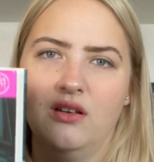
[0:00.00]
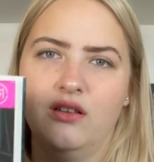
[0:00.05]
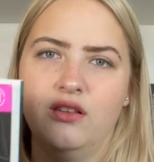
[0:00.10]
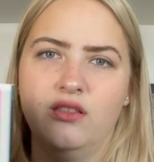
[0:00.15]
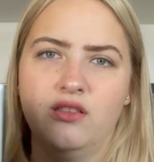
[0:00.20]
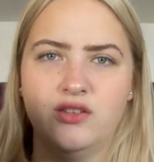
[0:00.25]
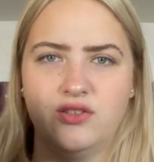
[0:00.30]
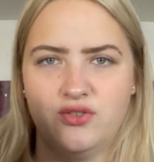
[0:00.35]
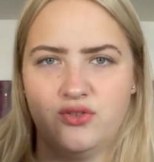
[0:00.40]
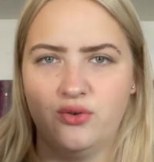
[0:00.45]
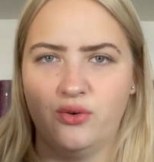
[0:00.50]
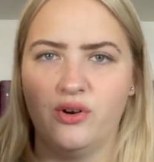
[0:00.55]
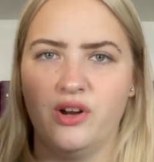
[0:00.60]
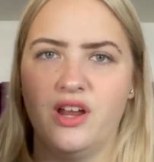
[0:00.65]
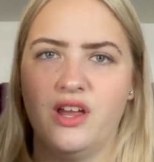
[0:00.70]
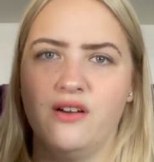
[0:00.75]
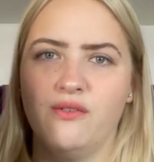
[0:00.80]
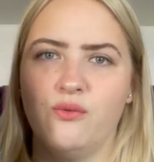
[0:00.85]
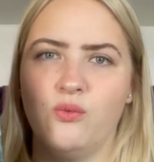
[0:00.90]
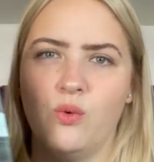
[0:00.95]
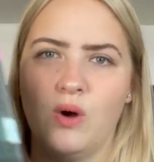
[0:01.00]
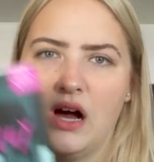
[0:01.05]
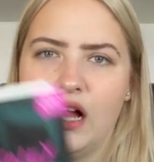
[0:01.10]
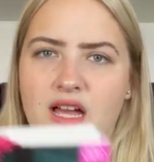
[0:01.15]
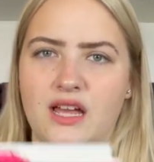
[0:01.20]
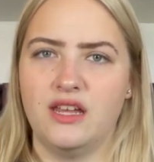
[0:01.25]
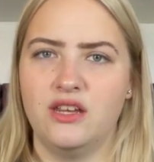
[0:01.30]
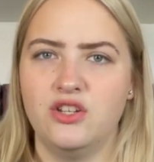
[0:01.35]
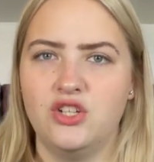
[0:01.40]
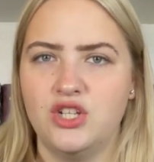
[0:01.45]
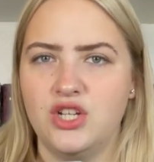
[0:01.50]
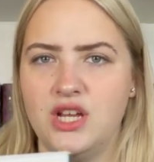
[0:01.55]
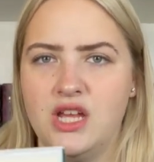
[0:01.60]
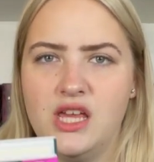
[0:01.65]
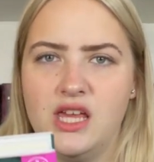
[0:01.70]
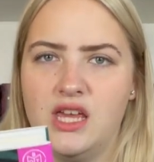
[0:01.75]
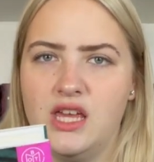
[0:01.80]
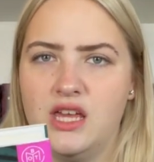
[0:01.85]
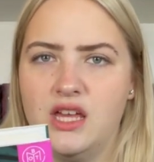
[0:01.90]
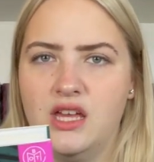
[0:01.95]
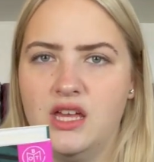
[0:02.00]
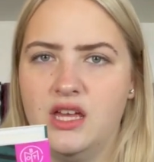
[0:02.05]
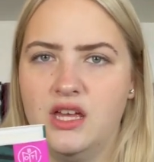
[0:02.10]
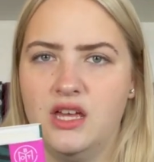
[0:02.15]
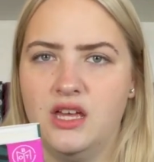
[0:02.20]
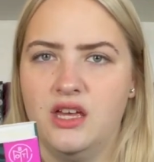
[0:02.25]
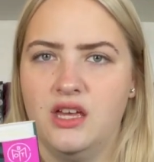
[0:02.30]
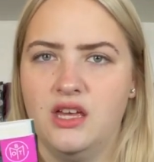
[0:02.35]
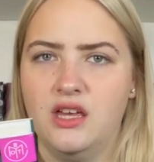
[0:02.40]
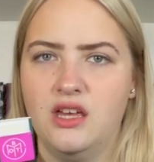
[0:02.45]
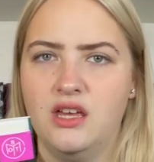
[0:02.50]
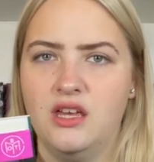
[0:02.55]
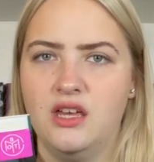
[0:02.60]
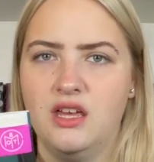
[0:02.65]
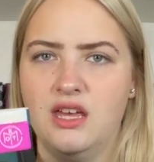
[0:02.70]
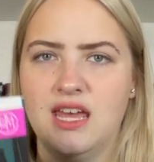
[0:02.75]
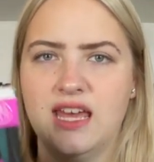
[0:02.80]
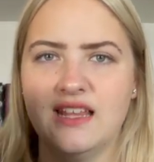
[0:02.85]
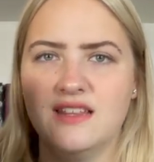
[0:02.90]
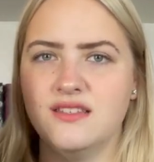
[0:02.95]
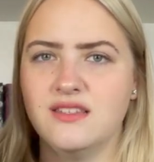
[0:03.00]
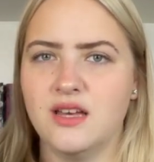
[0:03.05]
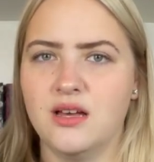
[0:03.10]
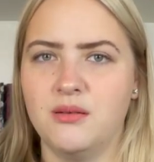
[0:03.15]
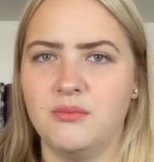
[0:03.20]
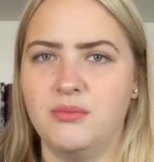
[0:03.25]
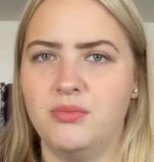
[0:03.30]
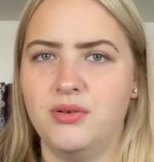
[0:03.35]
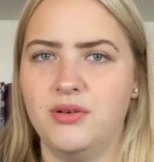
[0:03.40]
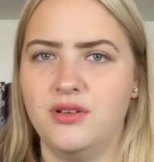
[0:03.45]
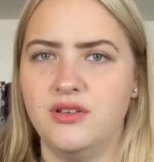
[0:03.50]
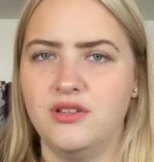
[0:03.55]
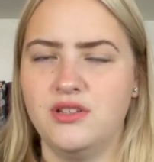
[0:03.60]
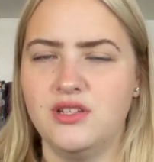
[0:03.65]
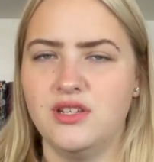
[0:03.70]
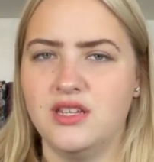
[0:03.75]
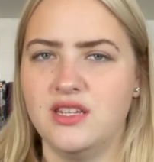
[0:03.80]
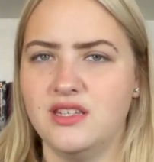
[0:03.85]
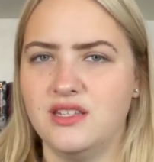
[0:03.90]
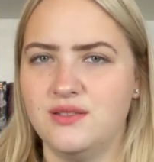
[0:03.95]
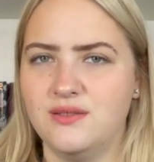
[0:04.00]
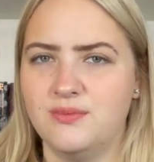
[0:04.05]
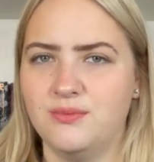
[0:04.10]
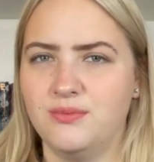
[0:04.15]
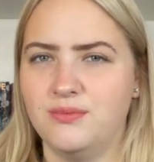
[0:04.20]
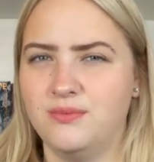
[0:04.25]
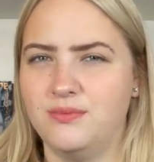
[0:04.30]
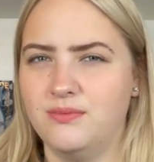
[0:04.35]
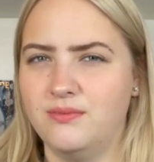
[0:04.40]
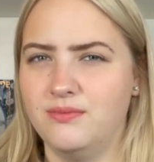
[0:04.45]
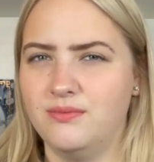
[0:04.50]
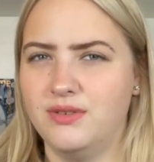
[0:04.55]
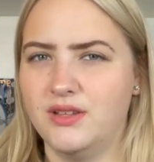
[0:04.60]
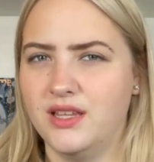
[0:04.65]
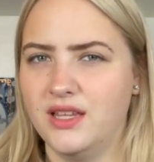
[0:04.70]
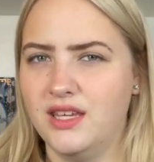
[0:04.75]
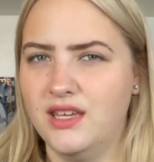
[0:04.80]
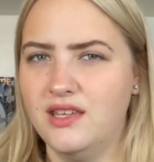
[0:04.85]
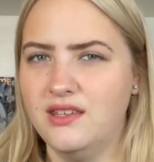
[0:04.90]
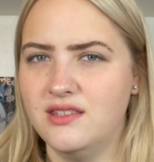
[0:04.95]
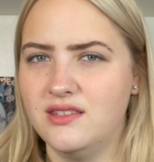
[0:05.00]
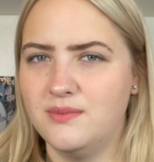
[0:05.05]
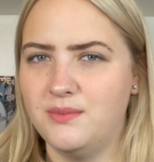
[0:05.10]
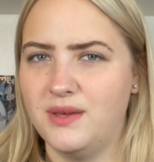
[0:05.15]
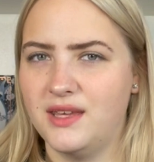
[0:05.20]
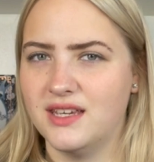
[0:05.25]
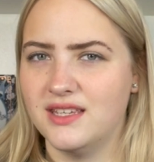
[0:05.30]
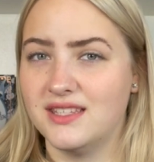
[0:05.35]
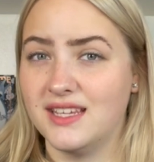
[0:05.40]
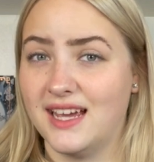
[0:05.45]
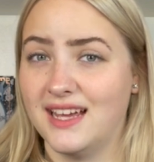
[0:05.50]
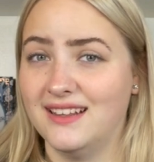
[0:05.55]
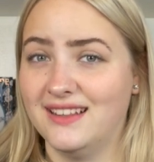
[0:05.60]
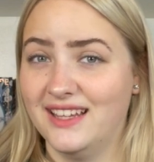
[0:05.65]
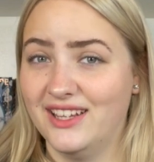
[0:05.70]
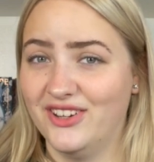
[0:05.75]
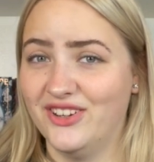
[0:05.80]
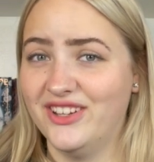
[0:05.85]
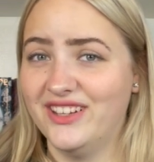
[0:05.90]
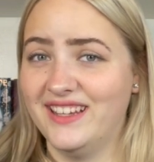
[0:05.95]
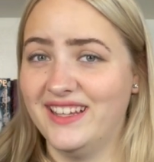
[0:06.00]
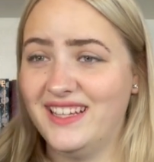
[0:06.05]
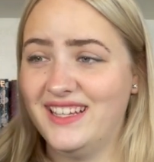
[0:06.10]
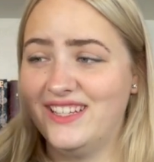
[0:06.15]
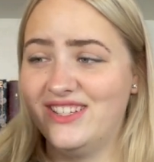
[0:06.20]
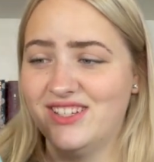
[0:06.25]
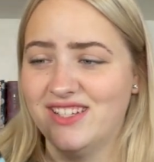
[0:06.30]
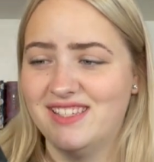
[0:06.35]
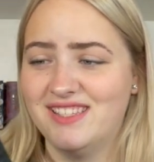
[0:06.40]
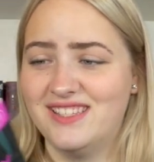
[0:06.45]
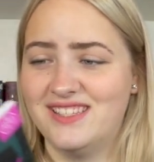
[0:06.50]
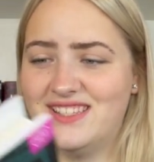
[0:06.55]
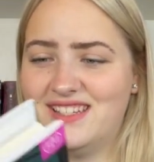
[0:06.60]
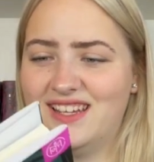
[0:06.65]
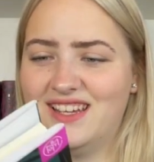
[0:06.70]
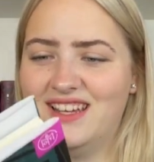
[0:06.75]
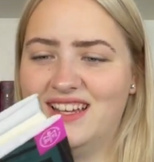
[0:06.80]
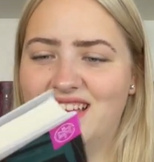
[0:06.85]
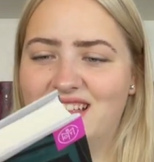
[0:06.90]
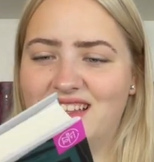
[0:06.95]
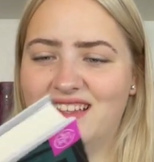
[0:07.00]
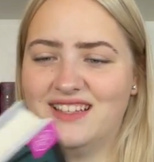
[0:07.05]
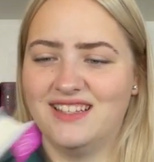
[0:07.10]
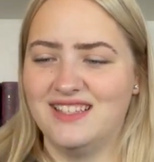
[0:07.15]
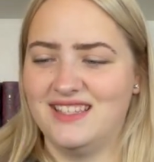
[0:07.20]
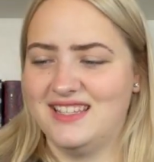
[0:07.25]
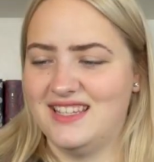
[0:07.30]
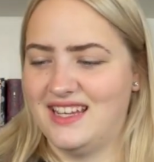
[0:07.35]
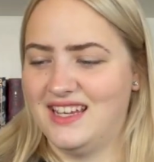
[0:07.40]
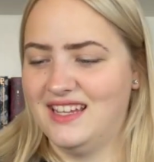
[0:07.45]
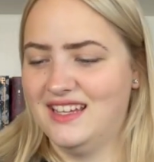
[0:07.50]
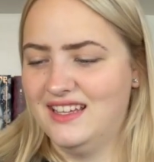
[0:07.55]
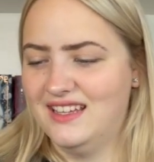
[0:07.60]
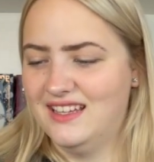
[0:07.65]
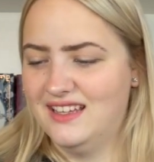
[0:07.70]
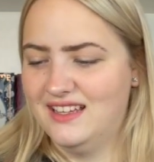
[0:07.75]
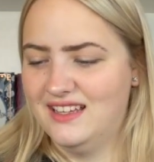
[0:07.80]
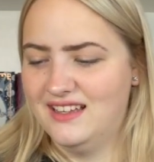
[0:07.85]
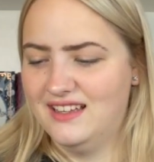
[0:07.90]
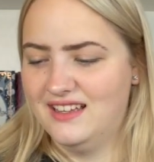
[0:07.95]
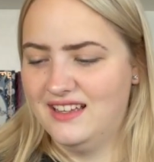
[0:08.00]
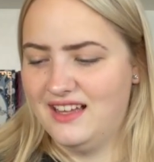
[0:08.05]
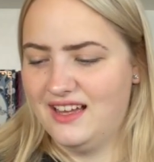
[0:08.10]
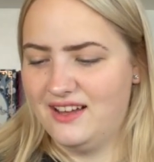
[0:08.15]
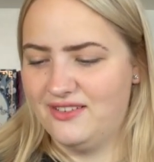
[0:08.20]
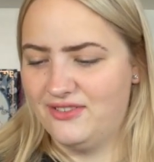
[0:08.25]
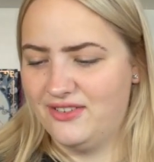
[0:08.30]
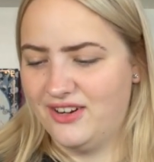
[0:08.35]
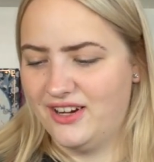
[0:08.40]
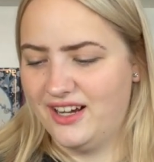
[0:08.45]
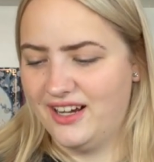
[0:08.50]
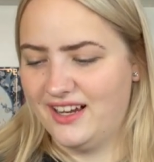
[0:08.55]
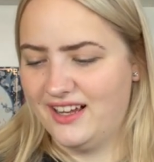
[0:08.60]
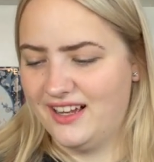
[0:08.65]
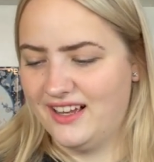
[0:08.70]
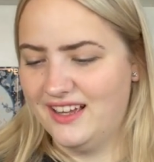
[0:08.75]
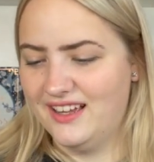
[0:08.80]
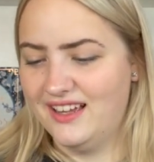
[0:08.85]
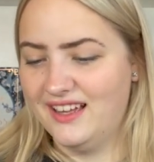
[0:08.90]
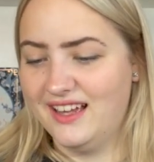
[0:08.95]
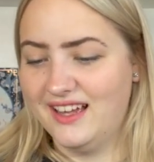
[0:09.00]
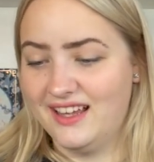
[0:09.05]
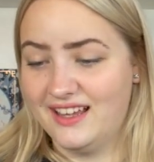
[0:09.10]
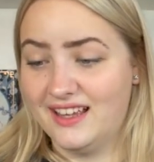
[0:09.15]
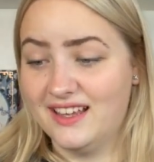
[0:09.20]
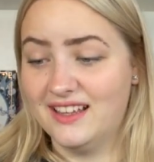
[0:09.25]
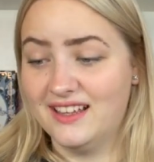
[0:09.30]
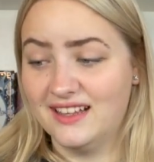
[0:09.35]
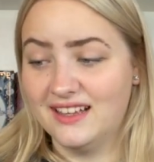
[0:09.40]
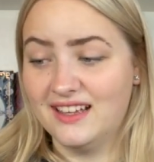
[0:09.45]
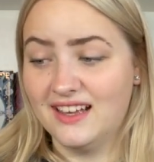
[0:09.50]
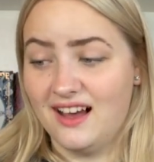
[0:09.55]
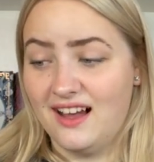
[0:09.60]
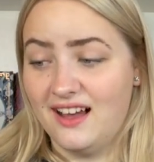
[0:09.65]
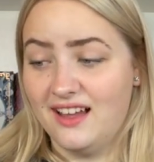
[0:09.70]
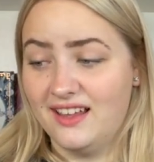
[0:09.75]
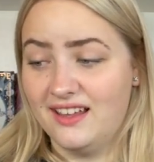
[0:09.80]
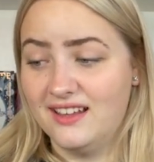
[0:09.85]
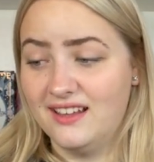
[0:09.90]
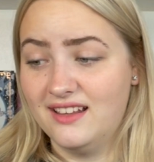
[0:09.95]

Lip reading: the story of why she ends up to his place, because I literally just, let's see how far I got